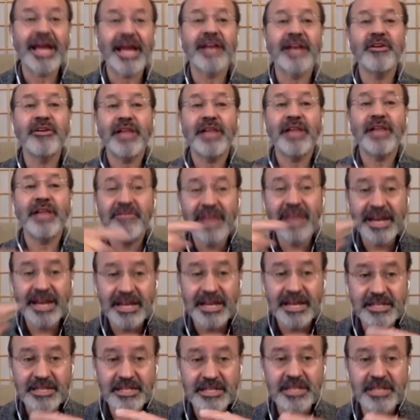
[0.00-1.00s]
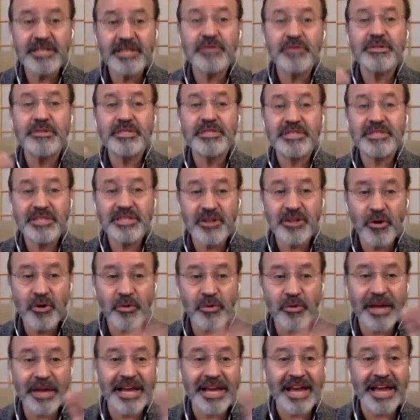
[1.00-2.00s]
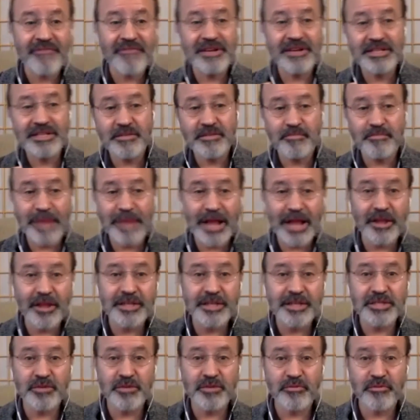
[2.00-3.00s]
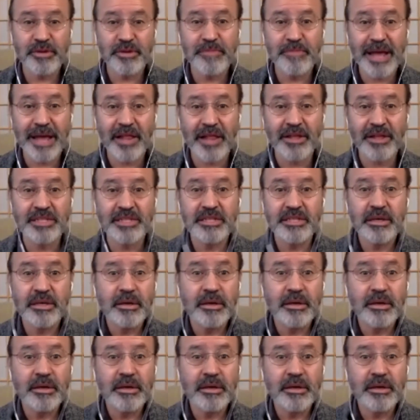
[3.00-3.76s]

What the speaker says: And you'll have that continuous, like having to balance and rebalance,